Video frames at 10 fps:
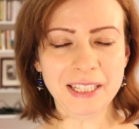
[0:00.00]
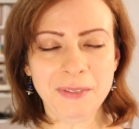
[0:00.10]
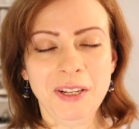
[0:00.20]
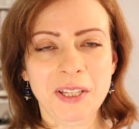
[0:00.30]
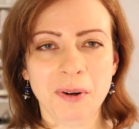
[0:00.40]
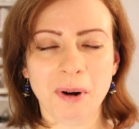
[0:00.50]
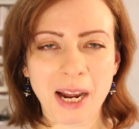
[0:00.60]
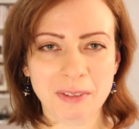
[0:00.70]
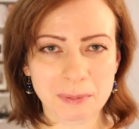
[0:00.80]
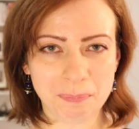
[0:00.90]
this video,
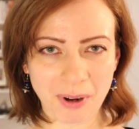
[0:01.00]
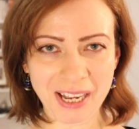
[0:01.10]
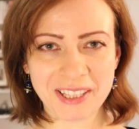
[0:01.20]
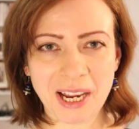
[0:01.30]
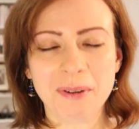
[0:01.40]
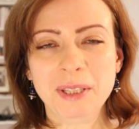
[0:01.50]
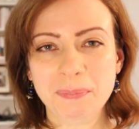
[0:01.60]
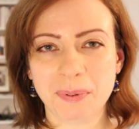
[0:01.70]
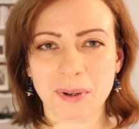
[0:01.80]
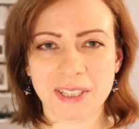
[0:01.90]
I will break down the
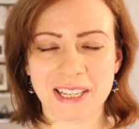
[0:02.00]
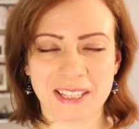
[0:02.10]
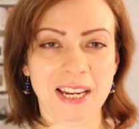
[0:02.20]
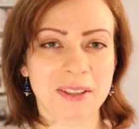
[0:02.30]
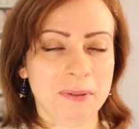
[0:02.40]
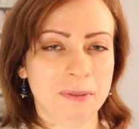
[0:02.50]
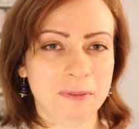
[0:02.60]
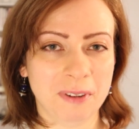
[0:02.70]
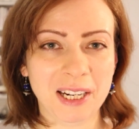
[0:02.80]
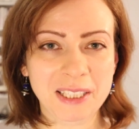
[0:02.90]
process into
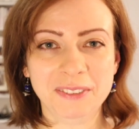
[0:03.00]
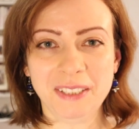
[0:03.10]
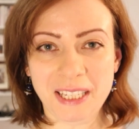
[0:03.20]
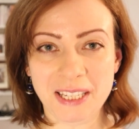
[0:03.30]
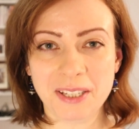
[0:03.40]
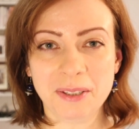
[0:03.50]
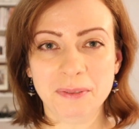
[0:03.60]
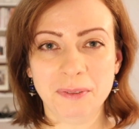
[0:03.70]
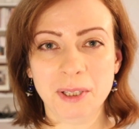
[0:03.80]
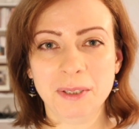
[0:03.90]
5 easy to
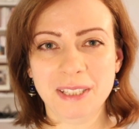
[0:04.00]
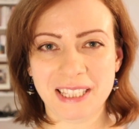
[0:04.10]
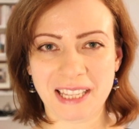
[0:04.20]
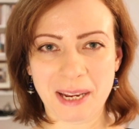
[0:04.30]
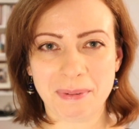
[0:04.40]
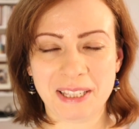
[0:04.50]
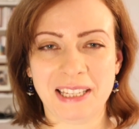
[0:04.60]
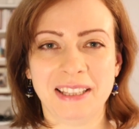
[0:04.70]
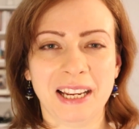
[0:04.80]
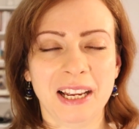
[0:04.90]
follow steps
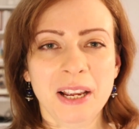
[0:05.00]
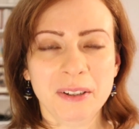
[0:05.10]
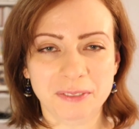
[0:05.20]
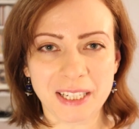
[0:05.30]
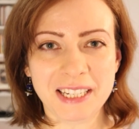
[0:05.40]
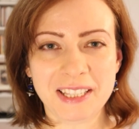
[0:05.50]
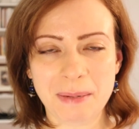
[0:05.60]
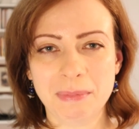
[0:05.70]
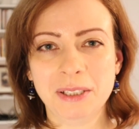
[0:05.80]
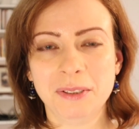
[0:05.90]
that are very
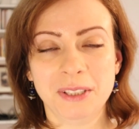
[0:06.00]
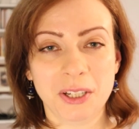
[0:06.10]
similar to